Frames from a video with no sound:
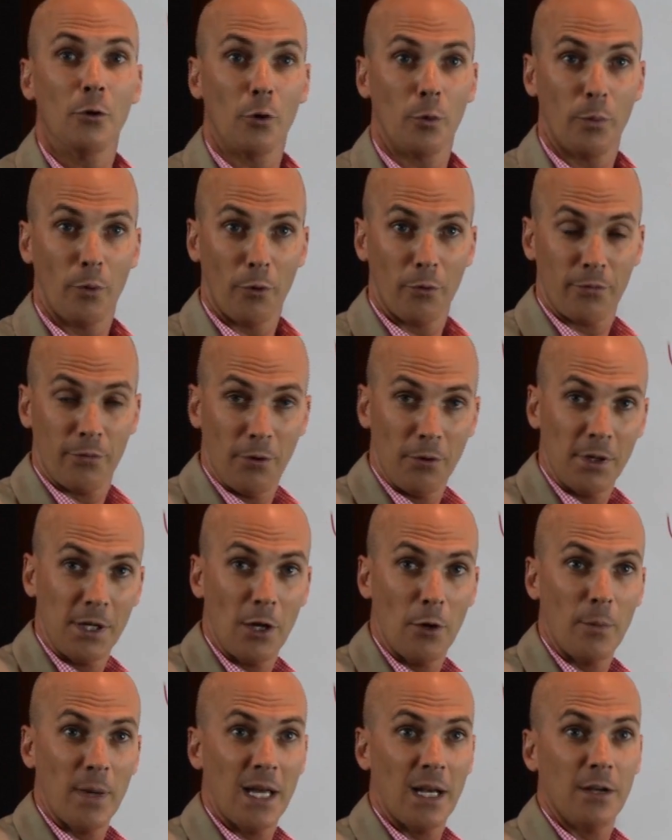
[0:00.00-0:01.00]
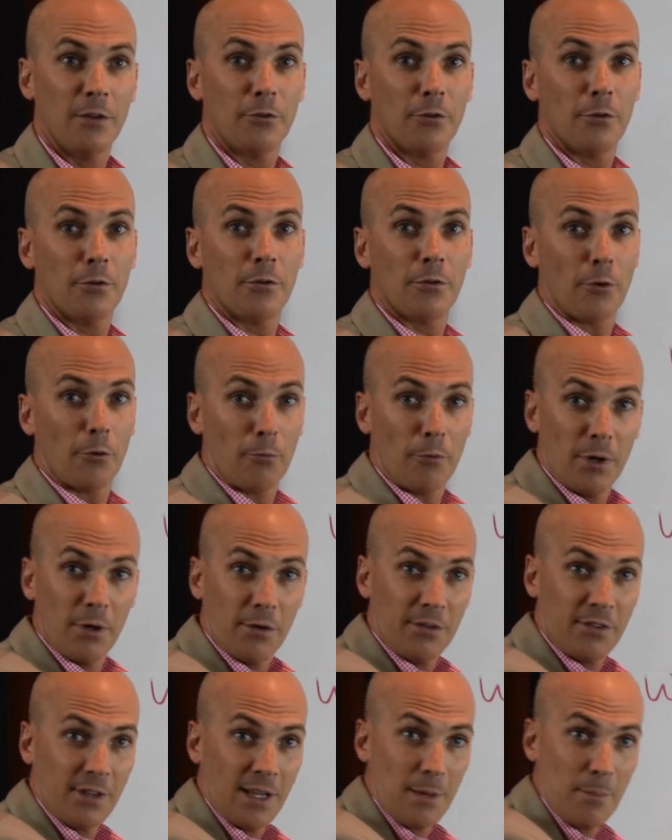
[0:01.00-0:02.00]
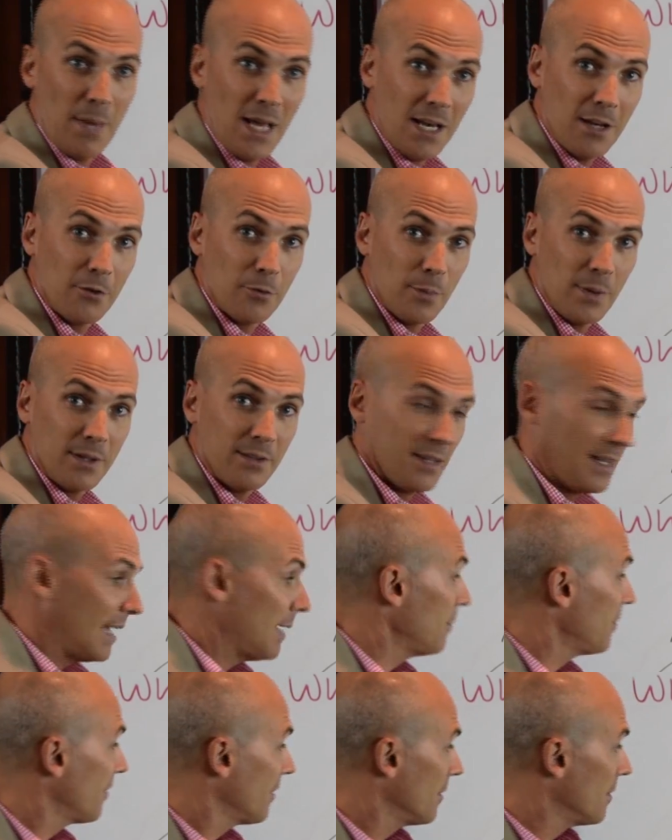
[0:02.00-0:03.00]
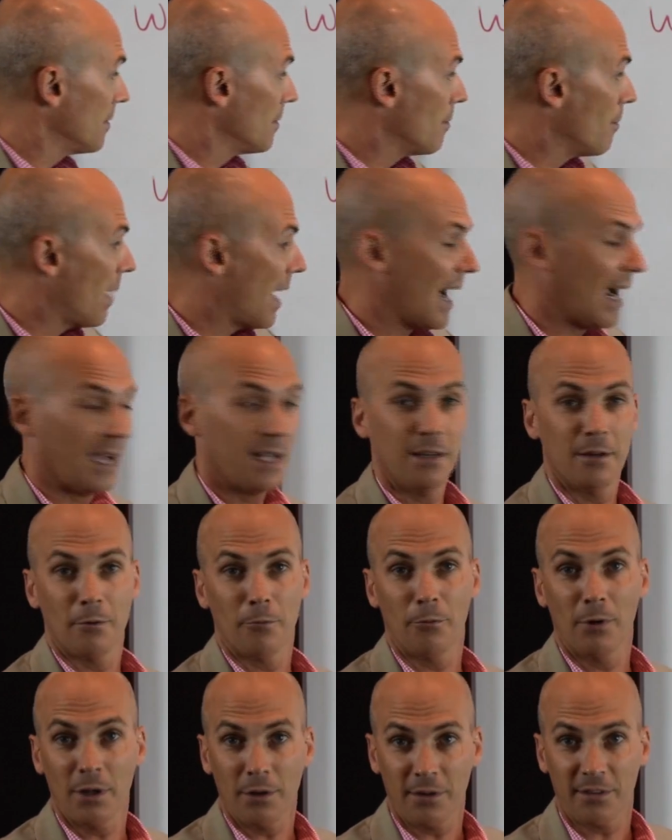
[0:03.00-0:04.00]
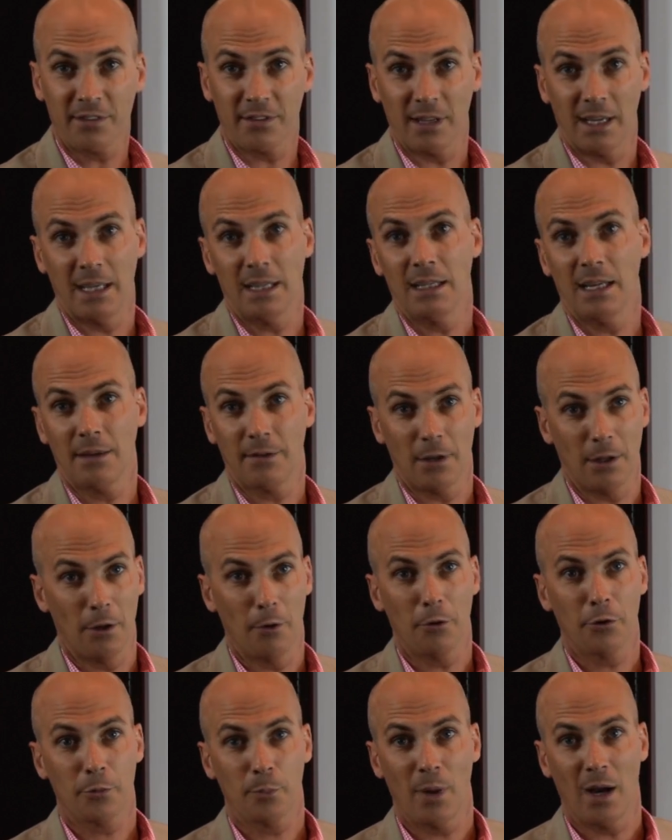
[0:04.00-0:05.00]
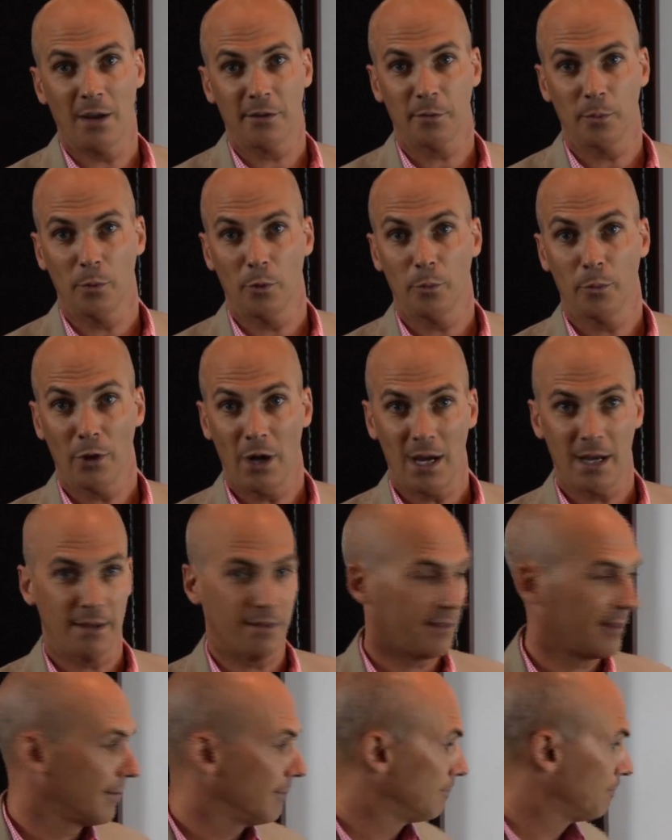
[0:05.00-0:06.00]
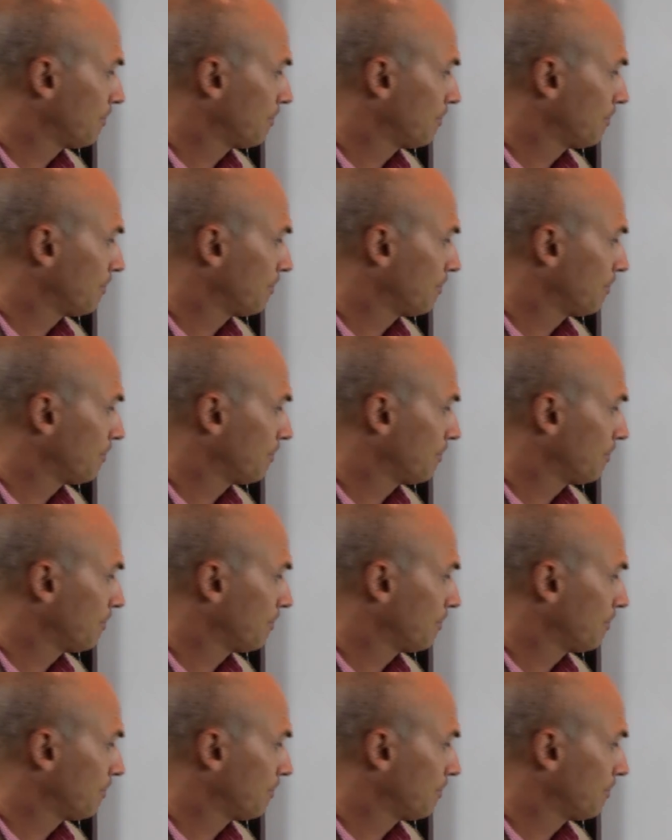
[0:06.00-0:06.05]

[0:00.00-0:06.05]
or portfolio managers or real estate management teams buy real estate at the lowest possible price.